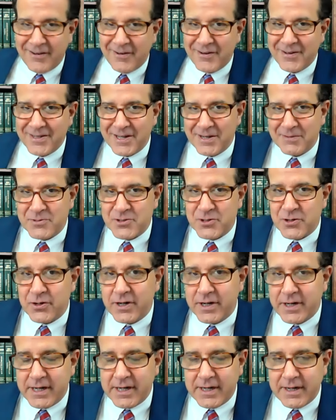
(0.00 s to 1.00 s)
on the
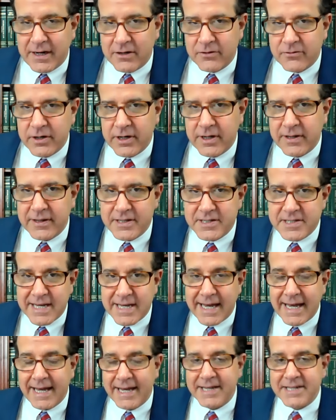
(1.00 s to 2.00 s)
absurdity doctrine in this
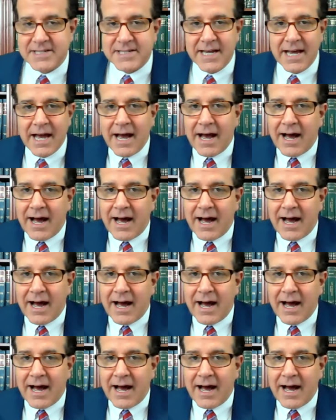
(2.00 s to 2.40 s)
case.